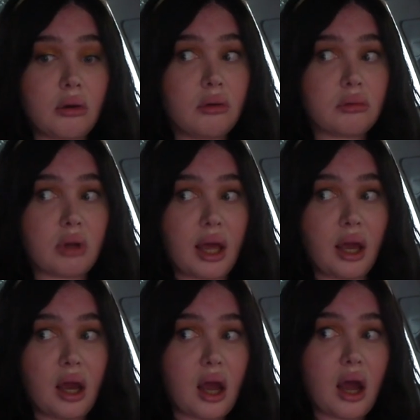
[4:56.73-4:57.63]

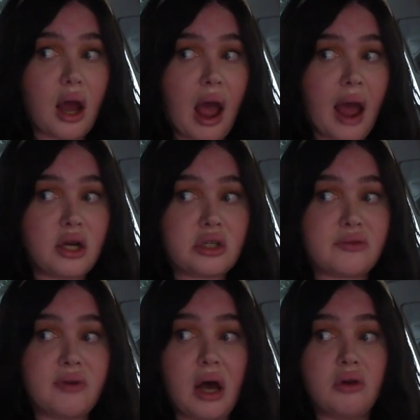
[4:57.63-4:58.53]
like, I just
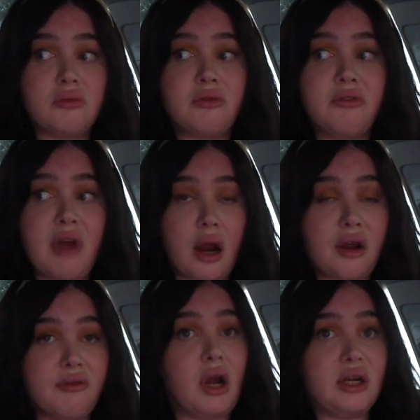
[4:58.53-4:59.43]
felt very,
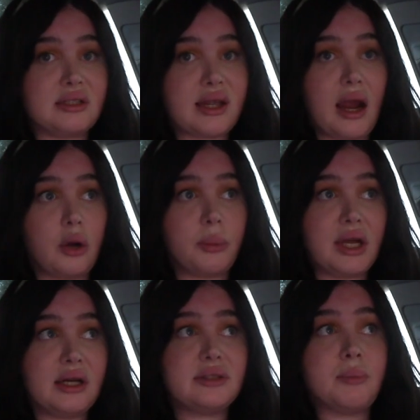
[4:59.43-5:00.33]
very scared
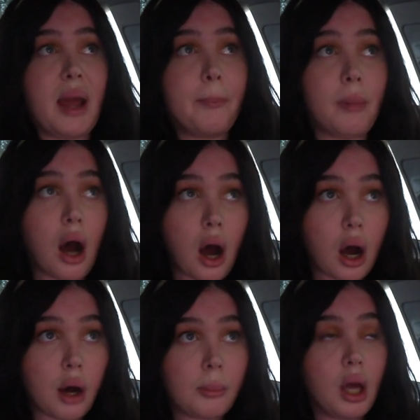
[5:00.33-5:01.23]
because my
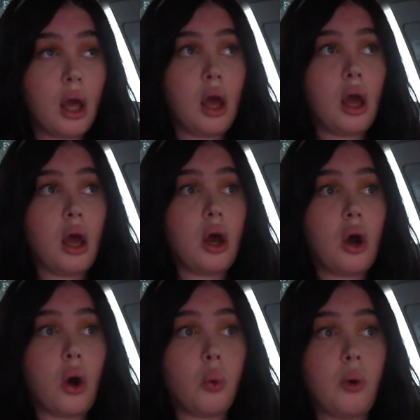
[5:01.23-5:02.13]
mom
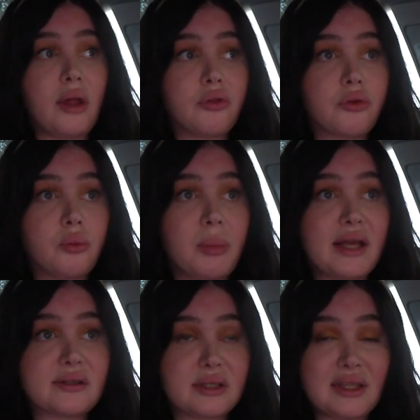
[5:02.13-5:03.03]
went through
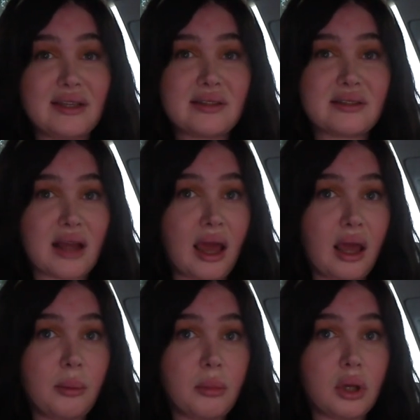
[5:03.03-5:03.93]
basically the
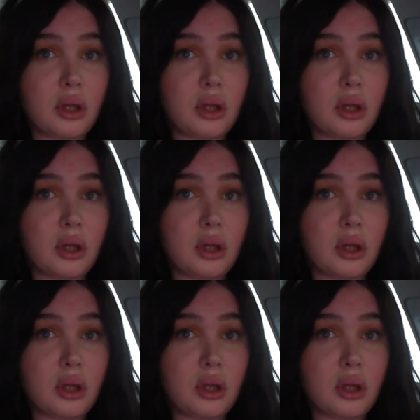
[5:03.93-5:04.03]
same